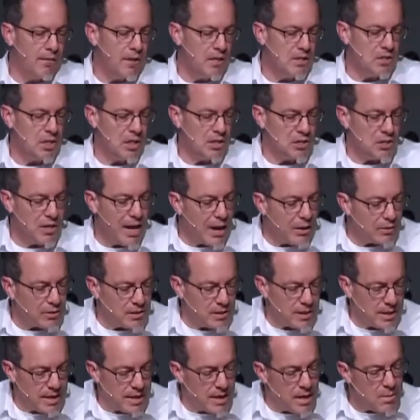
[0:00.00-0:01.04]
He says, Now to
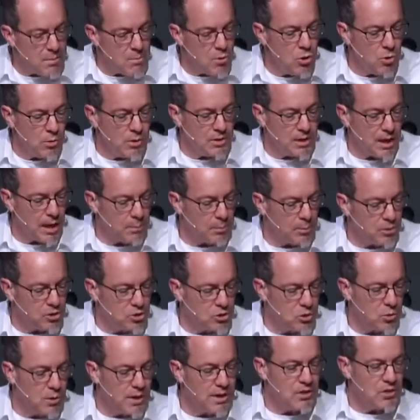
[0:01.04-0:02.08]
him who is able
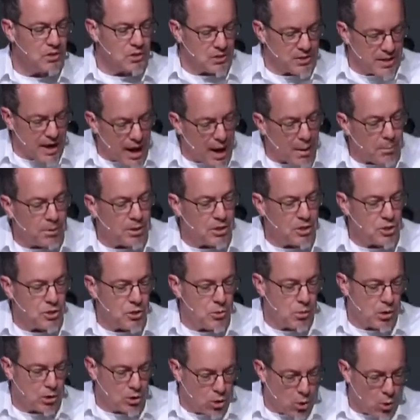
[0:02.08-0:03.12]
to establish
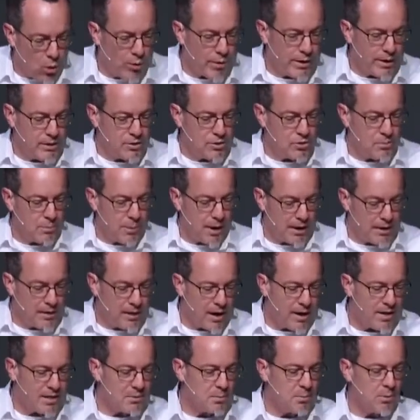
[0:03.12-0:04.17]
you according to my
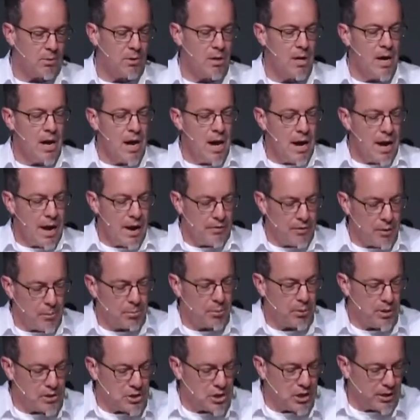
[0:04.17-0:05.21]
gospel and the
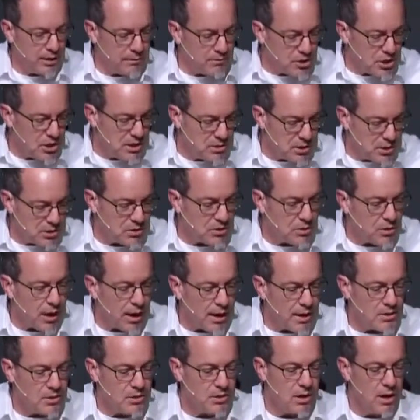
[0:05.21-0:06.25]
preaching of Jesus
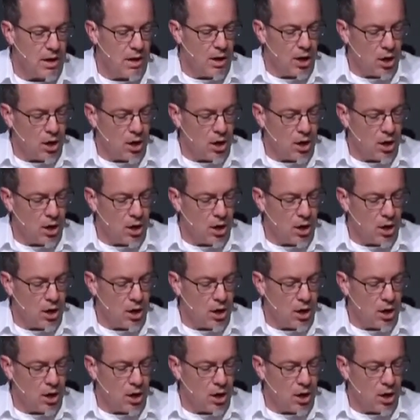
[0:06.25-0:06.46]
Christ,